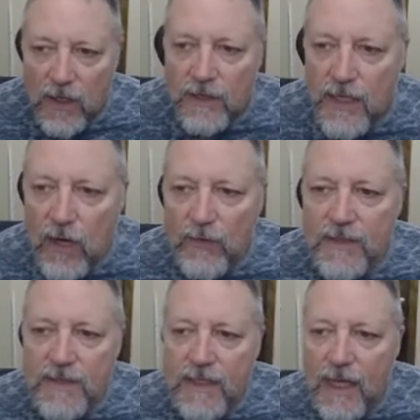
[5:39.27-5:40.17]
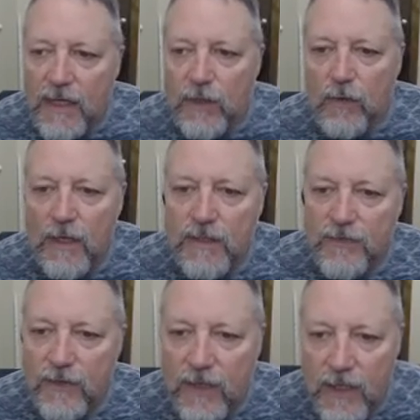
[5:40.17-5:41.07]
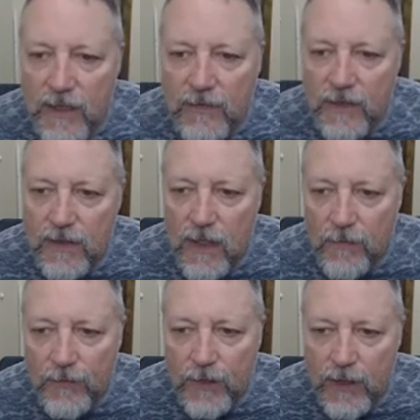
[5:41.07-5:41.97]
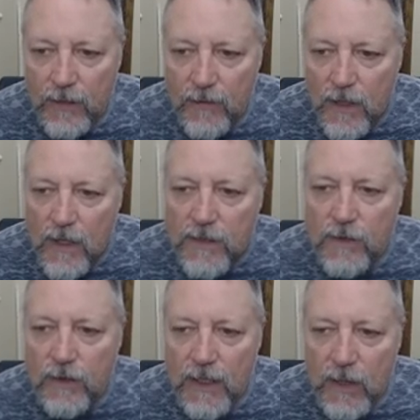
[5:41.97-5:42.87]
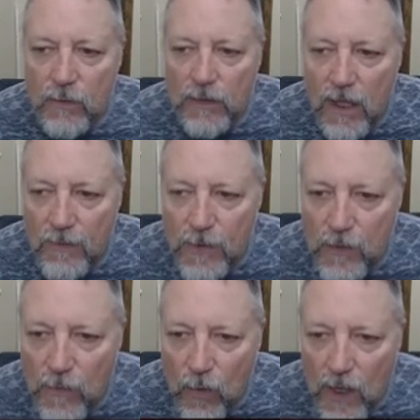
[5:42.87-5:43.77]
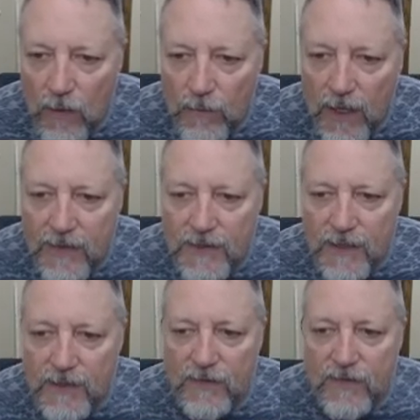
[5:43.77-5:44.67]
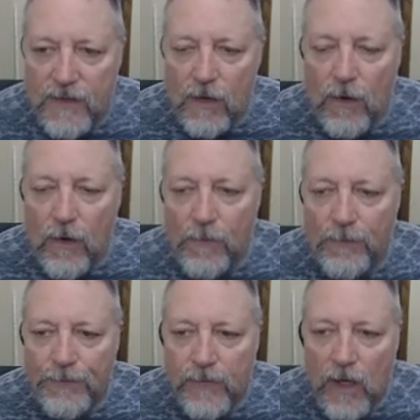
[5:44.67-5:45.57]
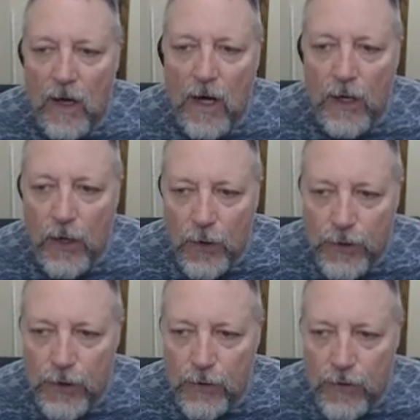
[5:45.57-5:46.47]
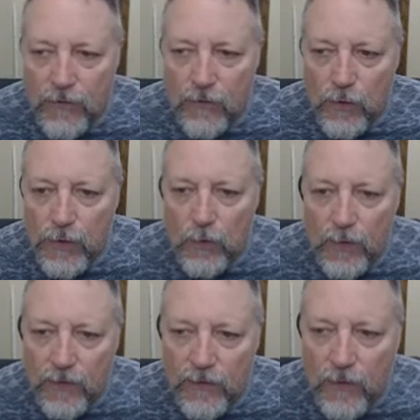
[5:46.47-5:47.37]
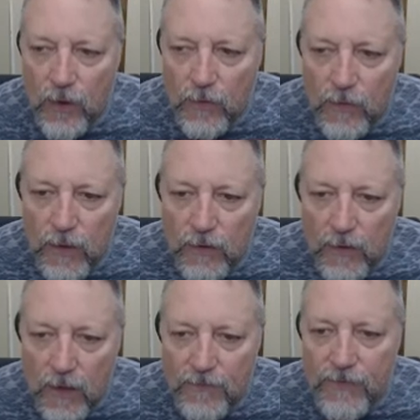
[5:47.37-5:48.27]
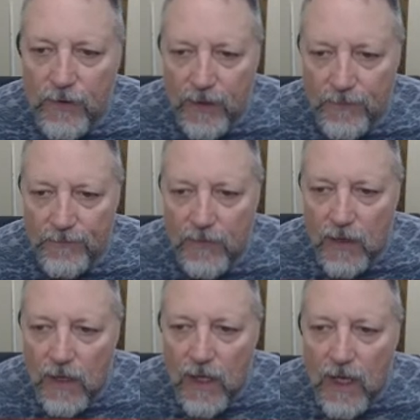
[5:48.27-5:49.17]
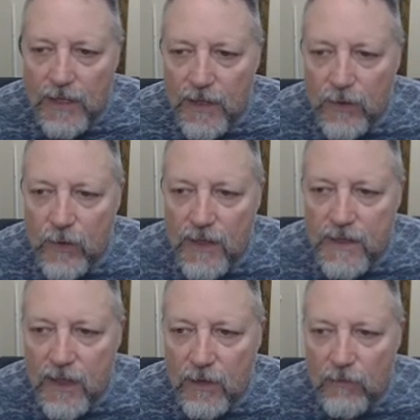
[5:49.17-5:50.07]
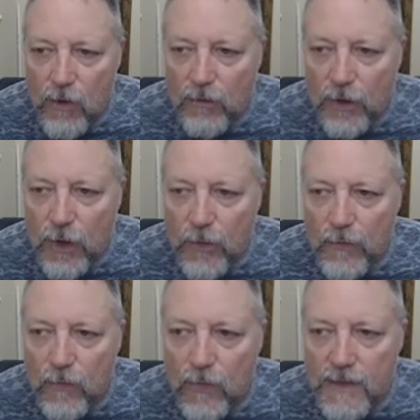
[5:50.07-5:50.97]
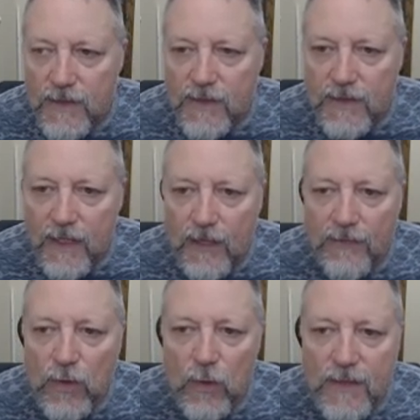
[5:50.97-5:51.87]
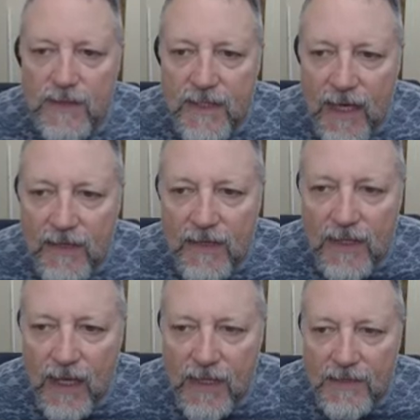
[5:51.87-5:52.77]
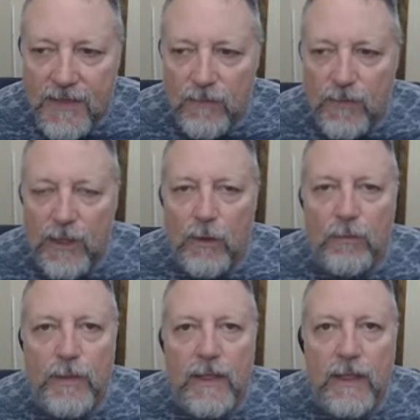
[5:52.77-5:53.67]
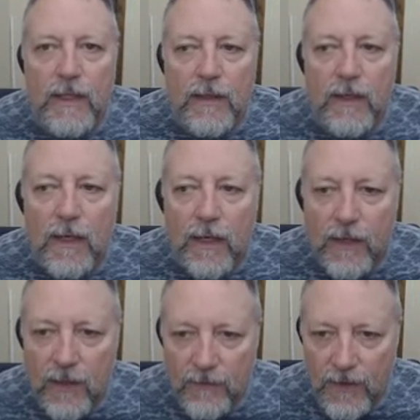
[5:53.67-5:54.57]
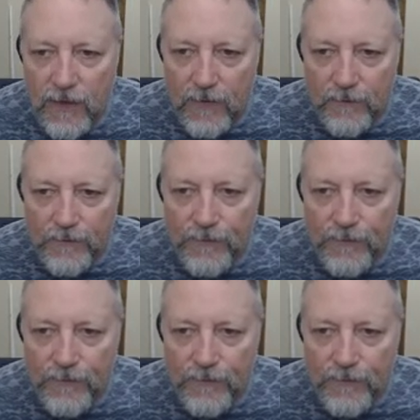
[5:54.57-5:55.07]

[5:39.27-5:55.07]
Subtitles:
Now instead, you ought to forgive and comfort him so that he will not be overwhelmed by excessive sorrow. I urge you, therefore, to reaffirm your love for him. Another reason I wrote you was to see if you would stand the test and be obedient in everything.